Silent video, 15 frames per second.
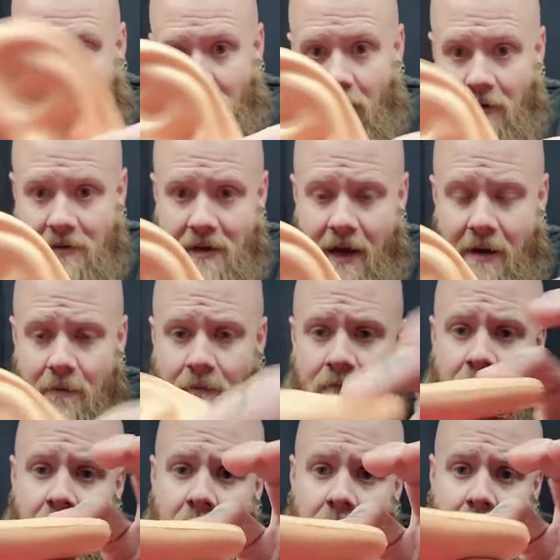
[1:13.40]
a long time,
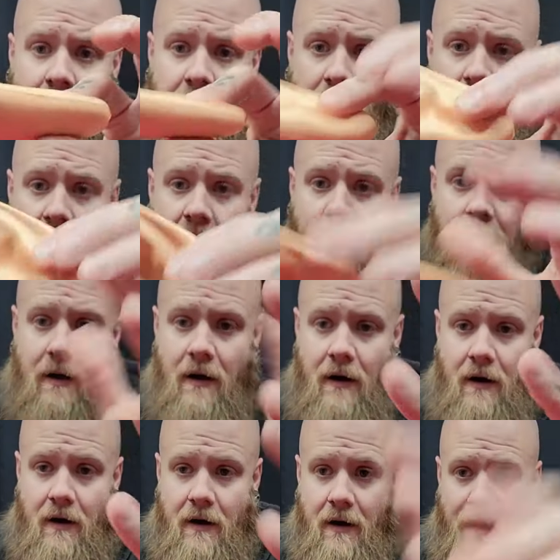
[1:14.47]

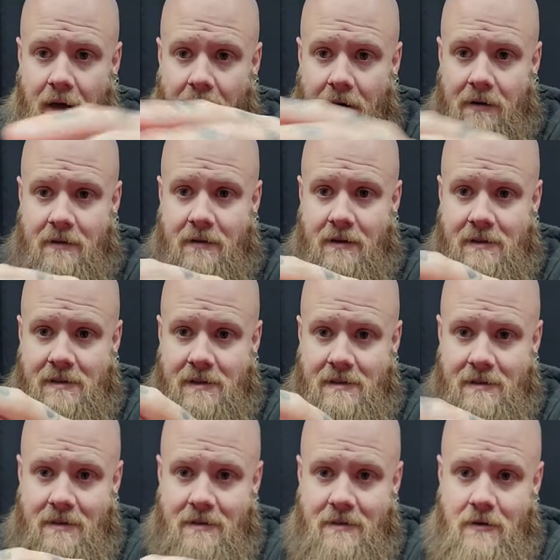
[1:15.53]
uh, and it's
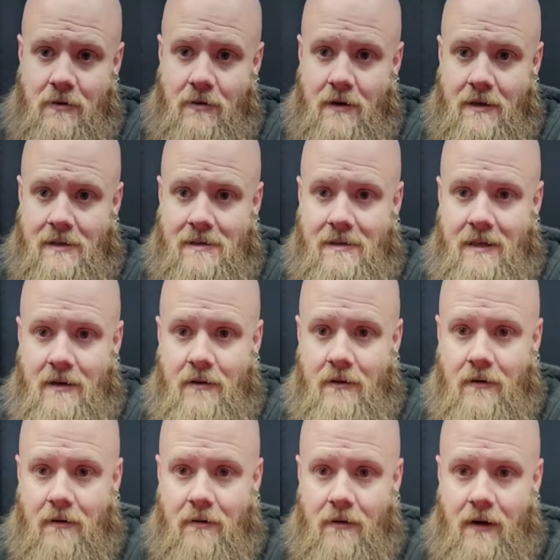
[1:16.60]
easy to
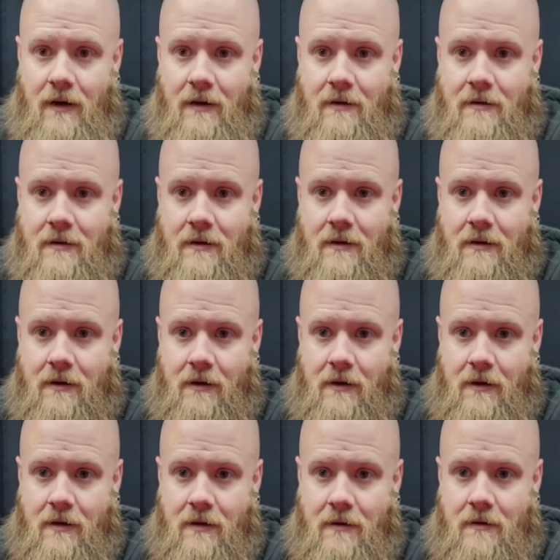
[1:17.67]
conceal. Right, you
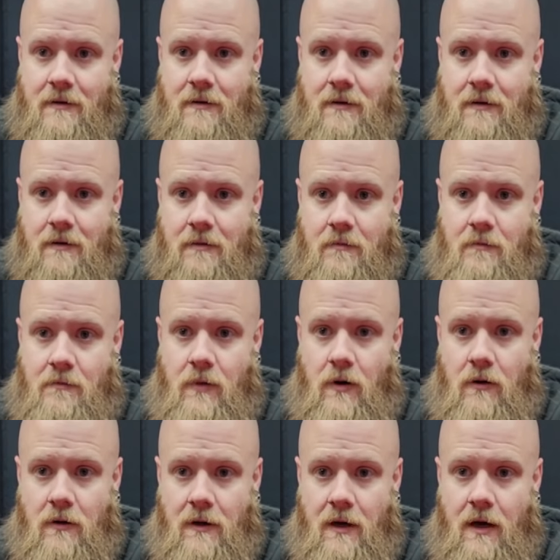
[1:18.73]
can
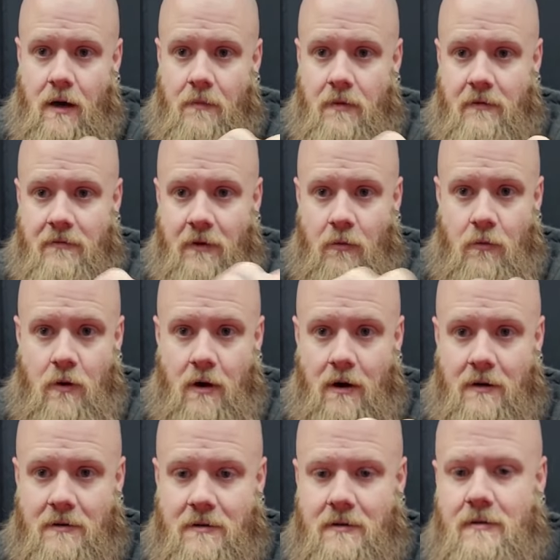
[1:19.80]
ball it up if you
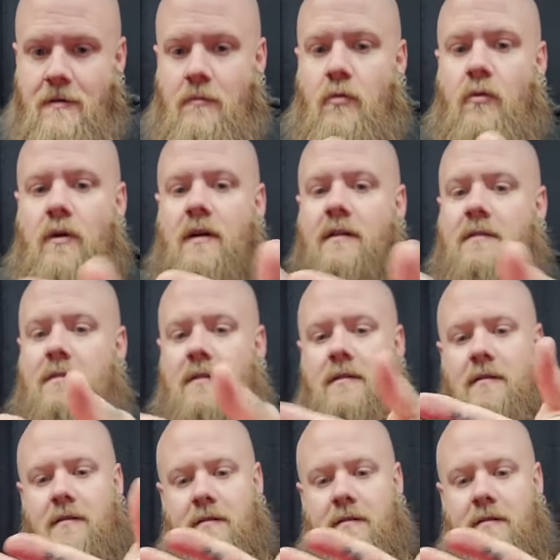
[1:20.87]
want to point.